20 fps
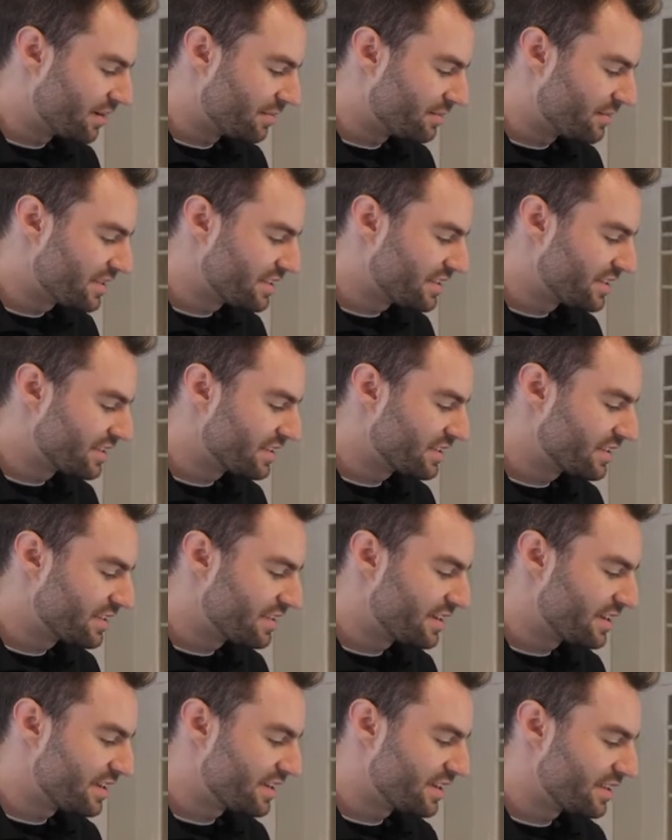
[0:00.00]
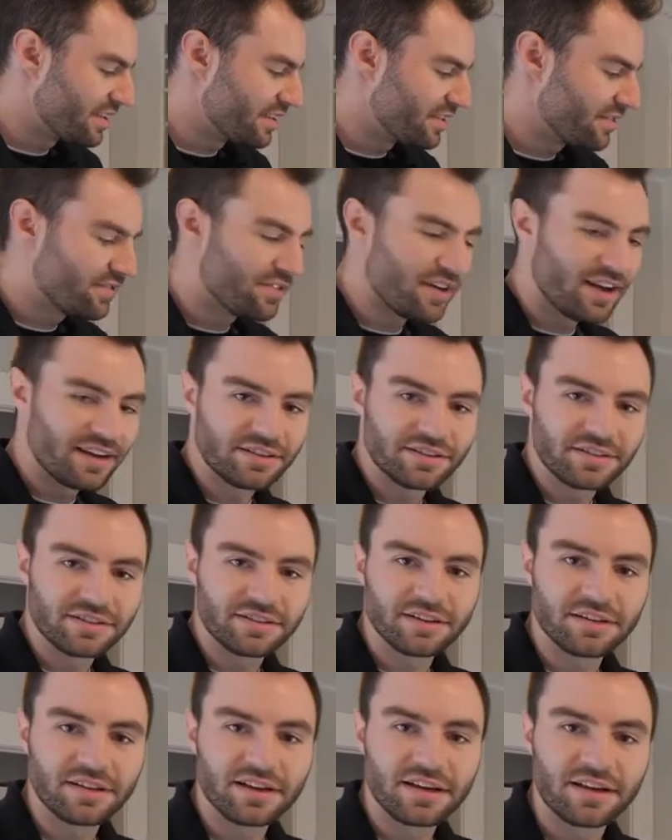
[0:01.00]
This isn't the
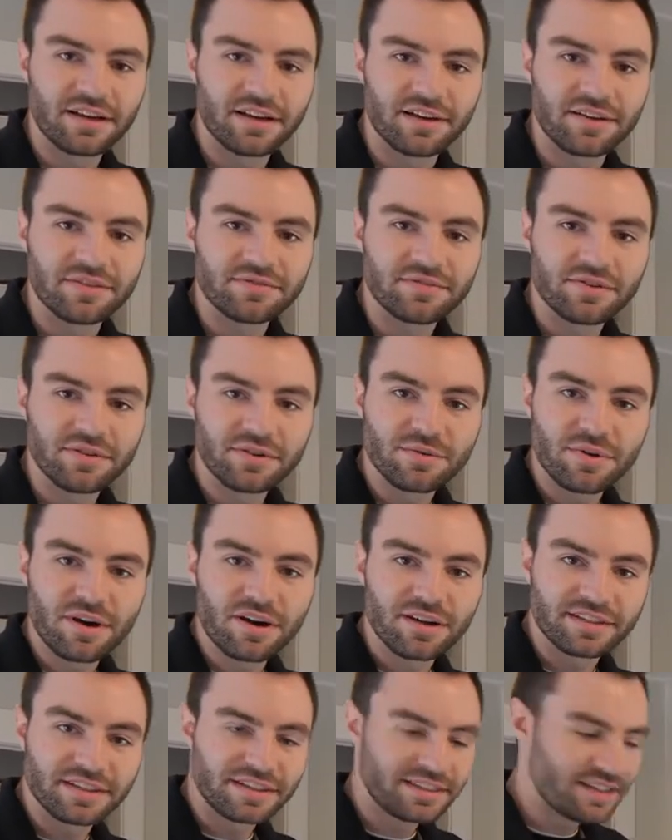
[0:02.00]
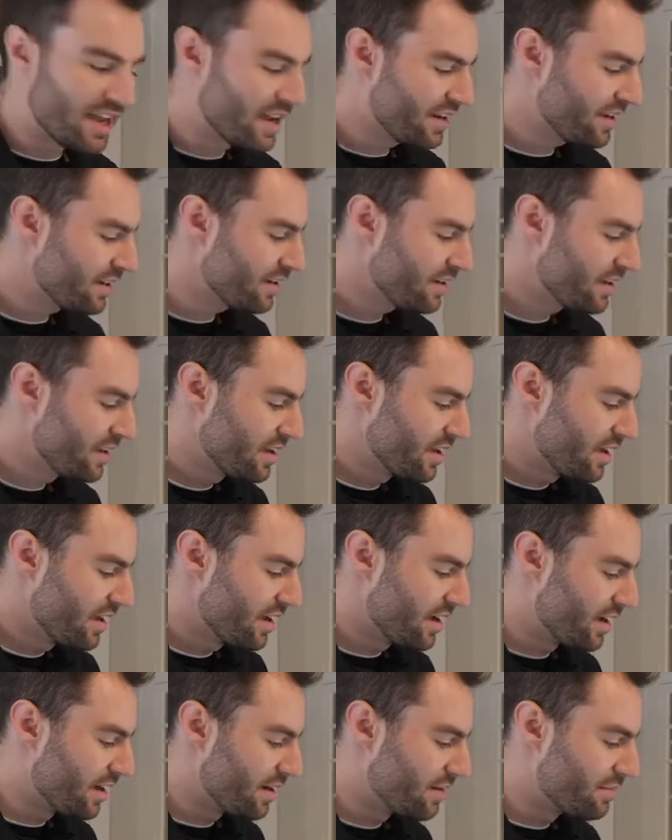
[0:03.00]
final full quality data,
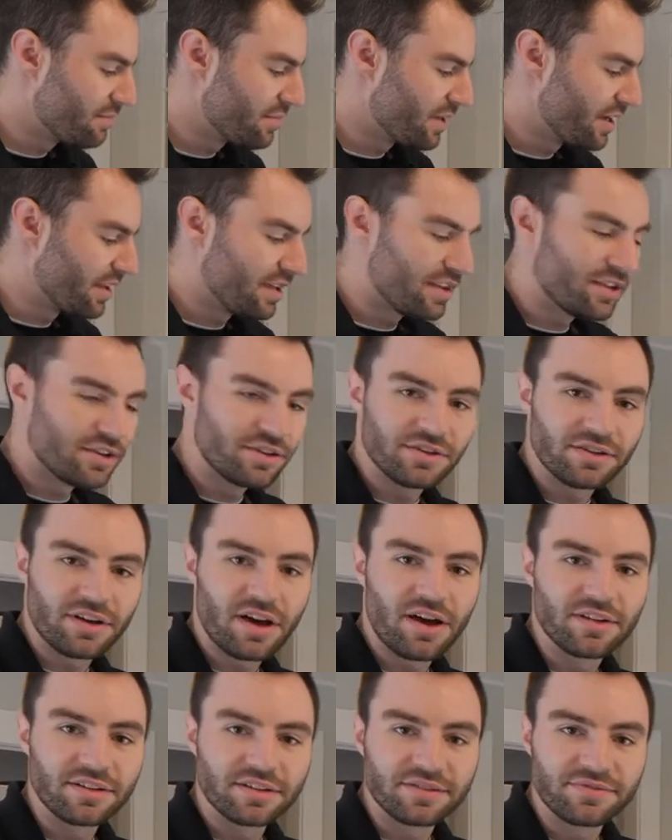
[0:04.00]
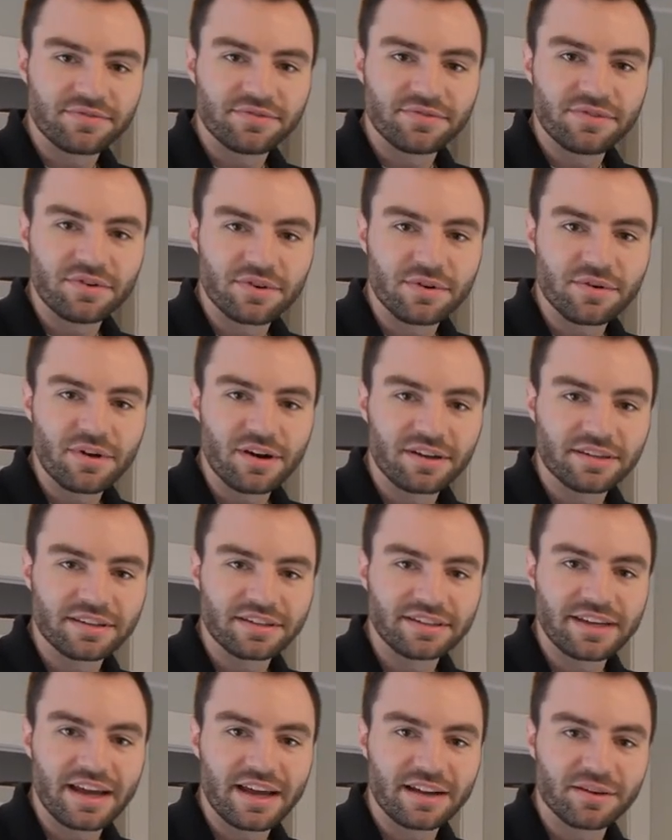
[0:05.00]
but all the full
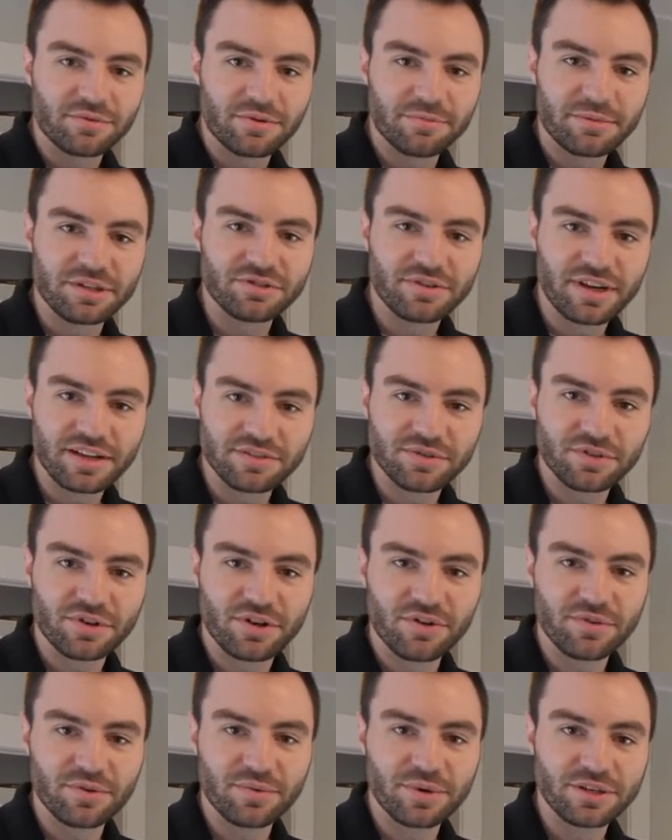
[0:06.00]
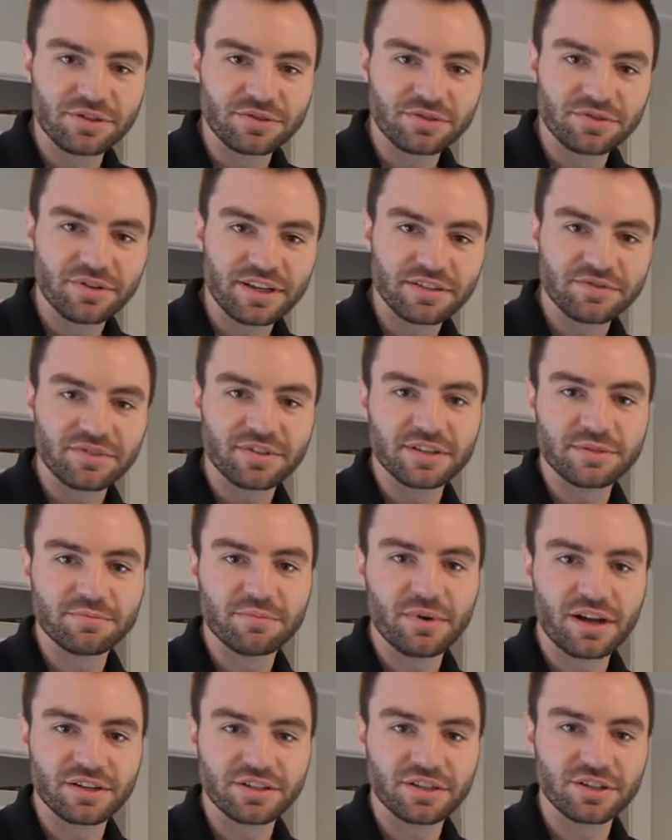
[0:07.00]
quality data will be transferred over when you transfer this
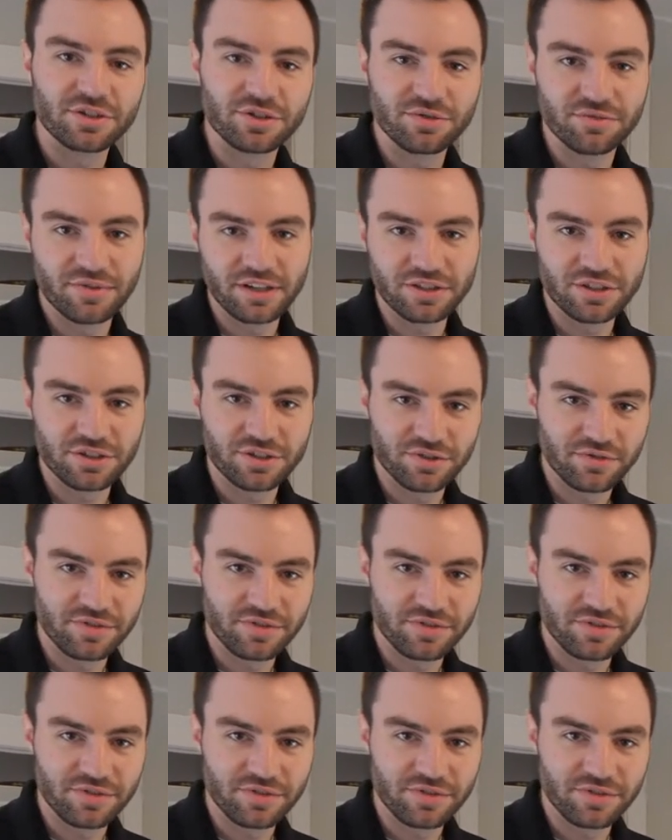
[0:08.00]
project to Register